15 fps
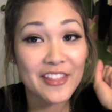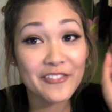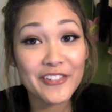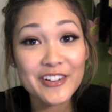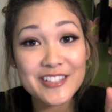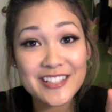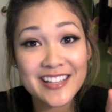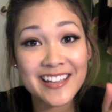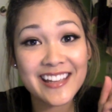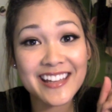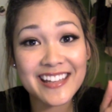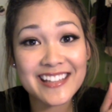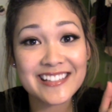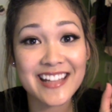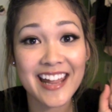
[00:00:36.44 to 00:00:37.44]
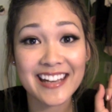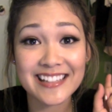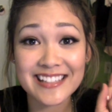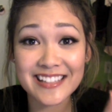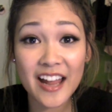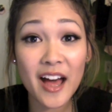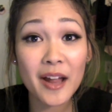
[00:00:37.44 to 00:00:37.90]
The first thing is that
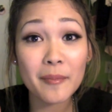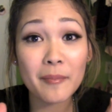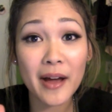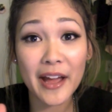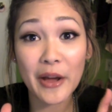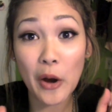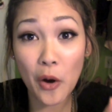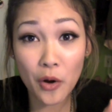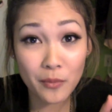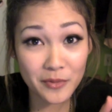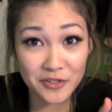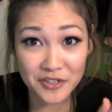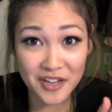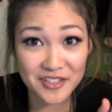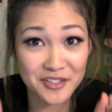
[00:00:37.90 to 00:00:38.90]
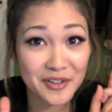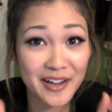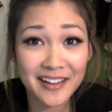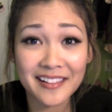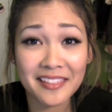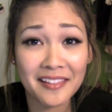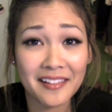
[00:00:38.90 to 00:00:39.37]
it's not my home address or
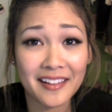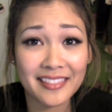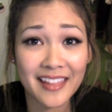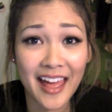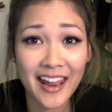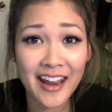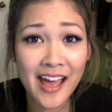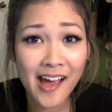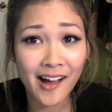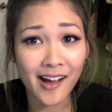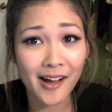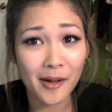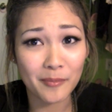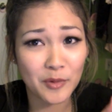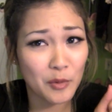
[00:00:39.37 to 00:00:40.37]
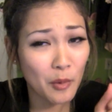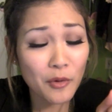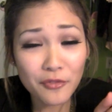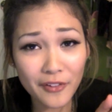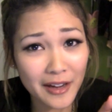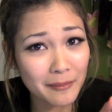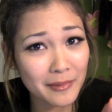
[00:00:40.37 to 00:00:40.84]
anything like that. Um, you
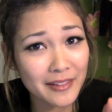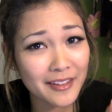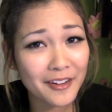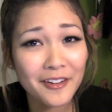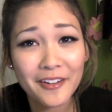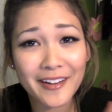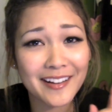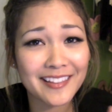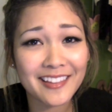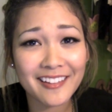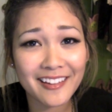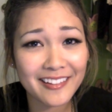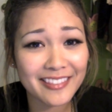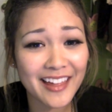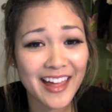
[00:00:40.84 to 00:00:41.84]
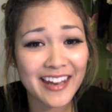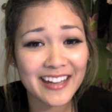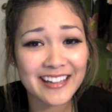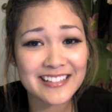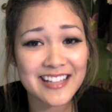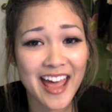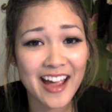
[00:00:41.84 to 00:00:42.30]
won't find me there or anything like that.
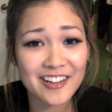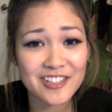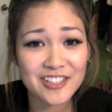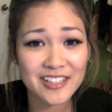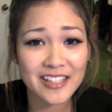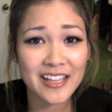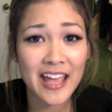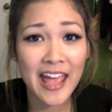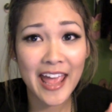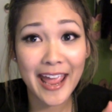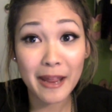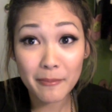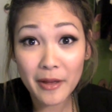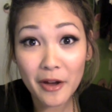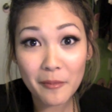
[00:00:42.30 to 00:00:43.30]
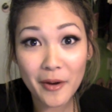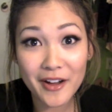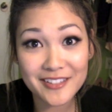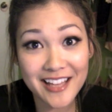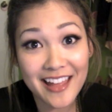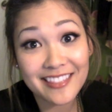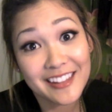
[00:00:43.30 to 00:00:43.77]
It's actually a
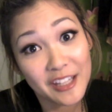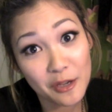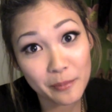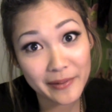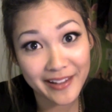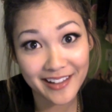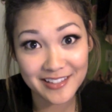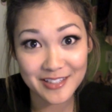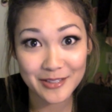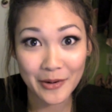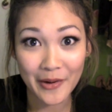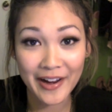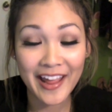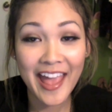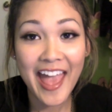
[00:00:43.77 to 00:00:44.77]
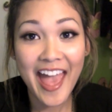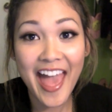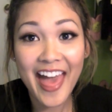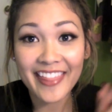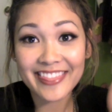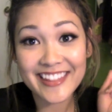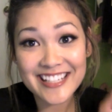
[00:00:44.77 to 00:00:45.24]
mailbox at the U P S store.
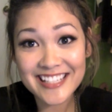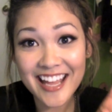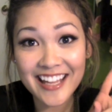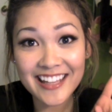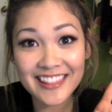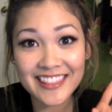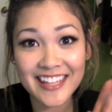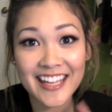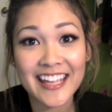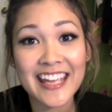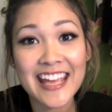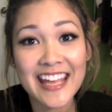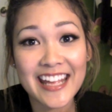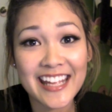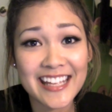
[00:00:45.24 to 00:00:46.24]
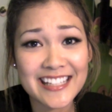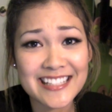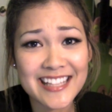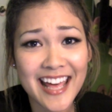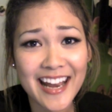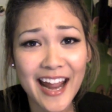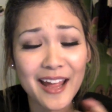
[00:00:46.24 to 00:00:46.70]
And the second thing
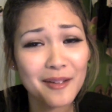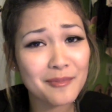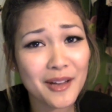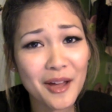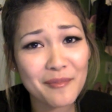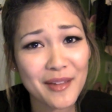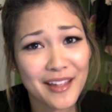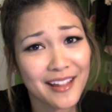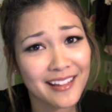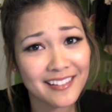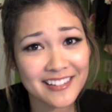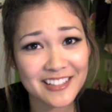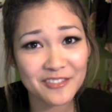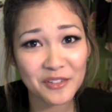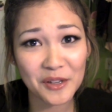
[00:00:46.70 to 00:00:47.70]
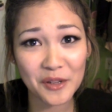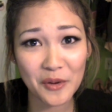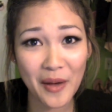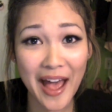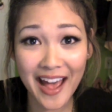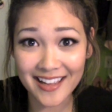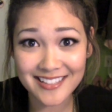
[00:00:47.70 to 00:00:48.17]
is that I am not making this
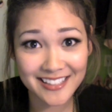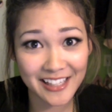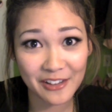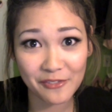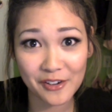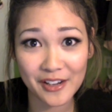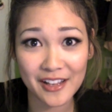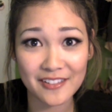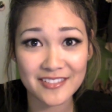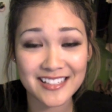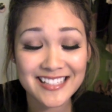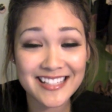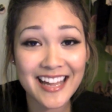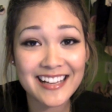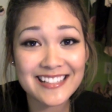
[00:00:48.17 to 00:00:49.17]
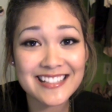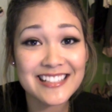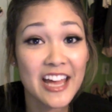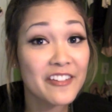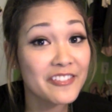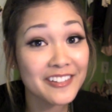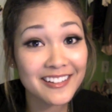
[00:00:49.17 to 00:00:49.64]
video asking for gifts, because that is
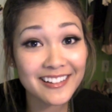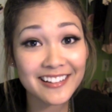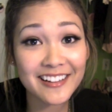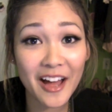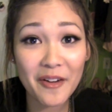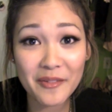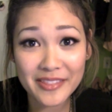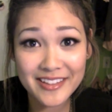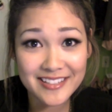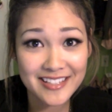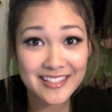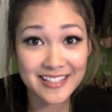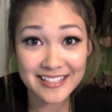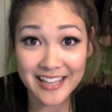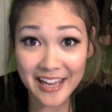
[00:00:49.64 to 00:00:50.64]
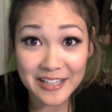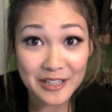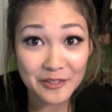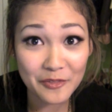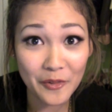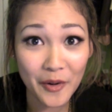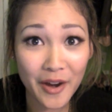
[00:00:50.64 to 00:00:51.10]
definitely not what this is
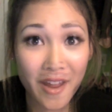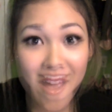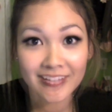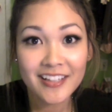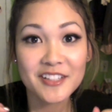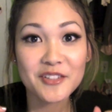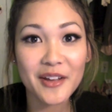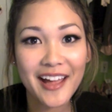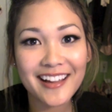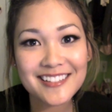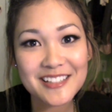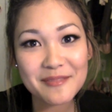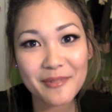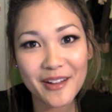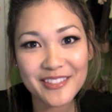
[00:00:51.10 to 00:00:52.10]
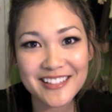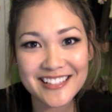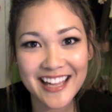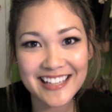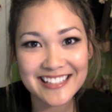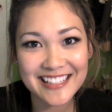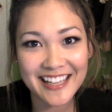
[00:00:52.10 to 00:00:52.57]
intended for. So I actually brought
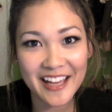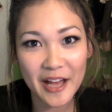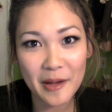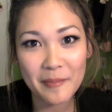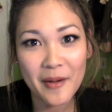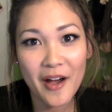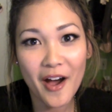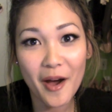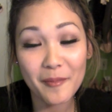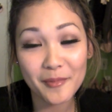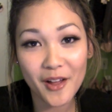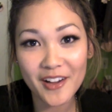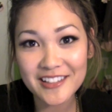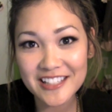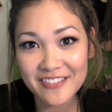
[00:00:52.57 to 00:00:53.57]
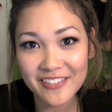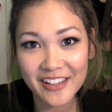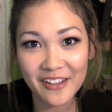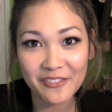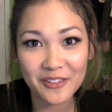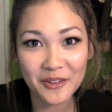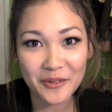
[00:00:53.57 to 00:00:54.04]
this idea up on
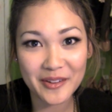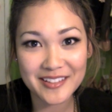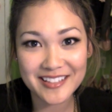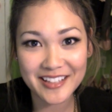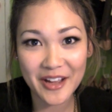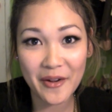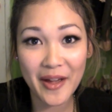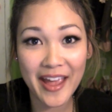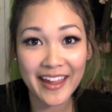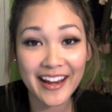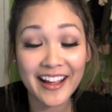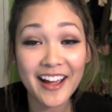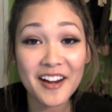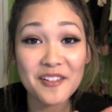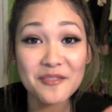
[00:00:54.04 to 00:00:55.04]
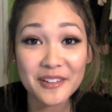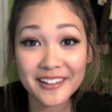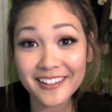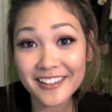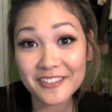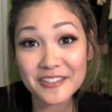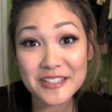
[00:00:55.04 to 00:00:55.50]
VlogTV a few weeks ago, and I got a
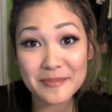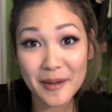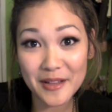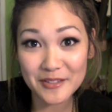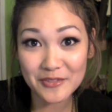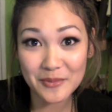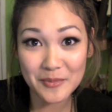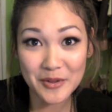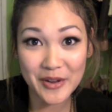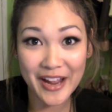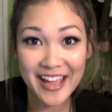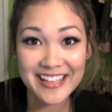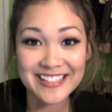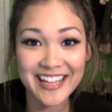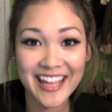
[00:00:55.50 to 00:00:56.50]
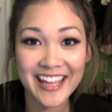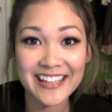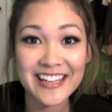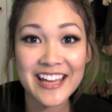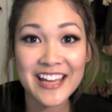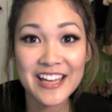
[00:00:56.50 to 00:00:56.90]
really good response from you guys, and